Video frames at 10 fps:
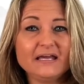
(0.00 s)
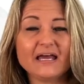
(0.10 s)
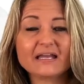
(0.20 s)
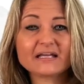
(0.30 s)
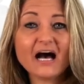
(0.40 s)

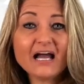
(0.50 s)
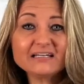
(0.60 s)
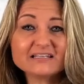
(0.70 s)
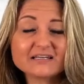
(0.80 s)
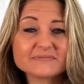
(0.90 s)
and kind
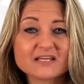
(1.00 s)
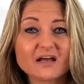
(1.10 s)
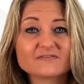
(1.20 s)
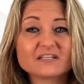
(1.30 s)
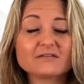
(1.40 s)
to
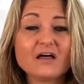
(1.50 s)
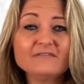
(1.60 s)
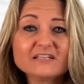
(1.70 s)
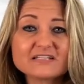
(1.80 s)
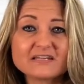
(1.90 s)
themselves and
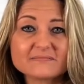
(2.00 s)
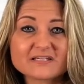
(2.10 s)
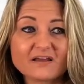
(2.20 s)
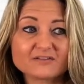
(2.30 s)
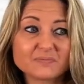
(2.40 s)
loving to
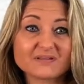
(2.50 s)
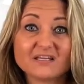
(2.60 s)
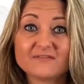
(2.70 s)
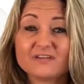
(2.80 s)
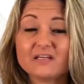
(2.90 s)
themselves. But then
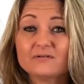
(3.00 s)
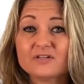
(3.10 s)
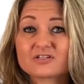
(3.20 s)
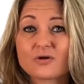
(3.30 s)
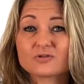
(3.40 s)
if the
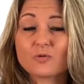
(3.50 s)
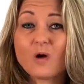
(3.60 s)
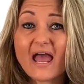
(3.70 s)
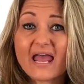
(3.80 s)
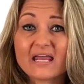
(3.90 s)
illness goes
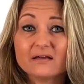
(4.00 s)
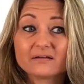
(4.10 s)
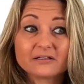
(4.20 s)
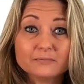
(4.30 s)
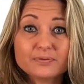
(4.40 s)
away
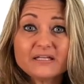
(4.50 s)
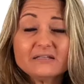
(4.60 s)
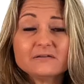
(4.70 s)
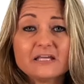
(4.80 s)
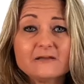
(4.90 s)

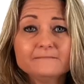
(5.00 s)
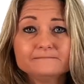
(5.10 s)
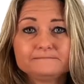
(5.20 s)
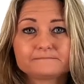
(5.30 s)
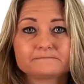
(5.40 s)
completely,
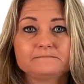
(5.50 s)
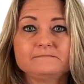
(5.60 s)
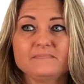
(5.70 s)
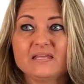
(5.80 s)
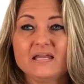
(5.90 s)

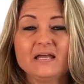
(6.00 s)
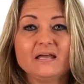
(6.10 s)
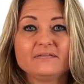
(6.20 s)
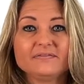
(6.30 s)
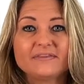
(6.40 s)

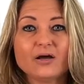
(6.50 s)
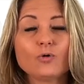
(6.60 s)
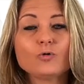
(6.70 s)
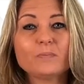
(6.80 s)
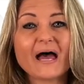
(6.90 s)
that
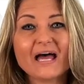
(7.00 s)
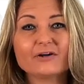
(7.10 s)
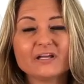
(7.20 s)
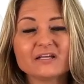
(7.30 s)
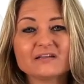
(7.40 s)
old
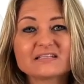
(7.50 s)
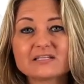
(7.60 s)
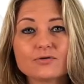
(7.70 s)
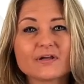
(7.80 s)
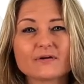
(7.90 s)
patterning is
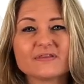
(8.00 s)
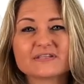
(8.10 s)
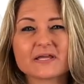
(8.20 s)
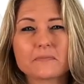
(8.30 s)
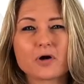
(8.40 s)
still there in the
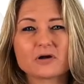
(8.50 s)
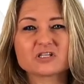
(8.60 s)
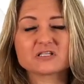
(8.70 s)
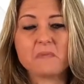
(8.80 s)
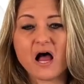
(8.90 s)

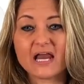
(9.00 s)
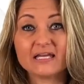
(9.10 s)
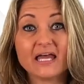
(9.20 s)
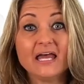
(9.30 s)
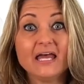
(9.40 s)
subconscious
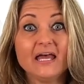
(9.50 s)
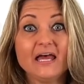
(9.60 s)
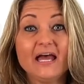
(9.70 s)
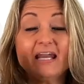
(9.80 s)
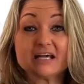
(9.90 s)
mind
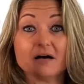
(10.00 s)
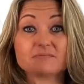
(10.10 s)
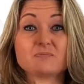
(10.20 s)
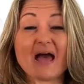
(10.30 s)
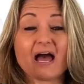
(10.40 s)
and it
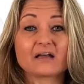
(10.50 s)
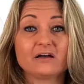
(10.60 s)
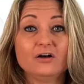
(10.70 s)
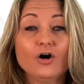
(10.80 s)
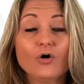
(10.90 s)
comes back.
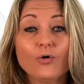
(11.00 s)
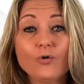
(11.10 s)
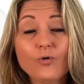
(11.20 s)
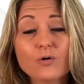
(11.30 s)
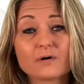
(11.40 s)

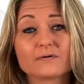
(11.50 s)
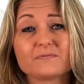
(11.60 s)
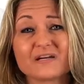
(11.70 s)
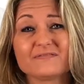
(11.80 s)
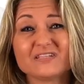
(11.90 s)
Or
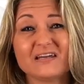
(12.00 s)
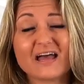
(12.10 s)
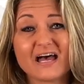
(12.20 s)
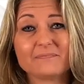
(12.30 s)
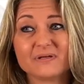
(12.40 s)
what I've seen
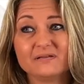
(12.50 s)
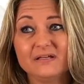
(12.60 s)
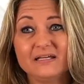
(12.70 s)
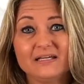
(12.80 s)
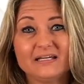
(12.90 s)
happen
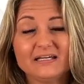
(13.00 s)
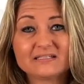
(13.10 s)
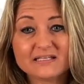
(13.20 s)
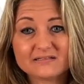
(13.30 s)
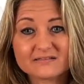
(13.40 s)
is
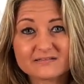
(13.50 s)
that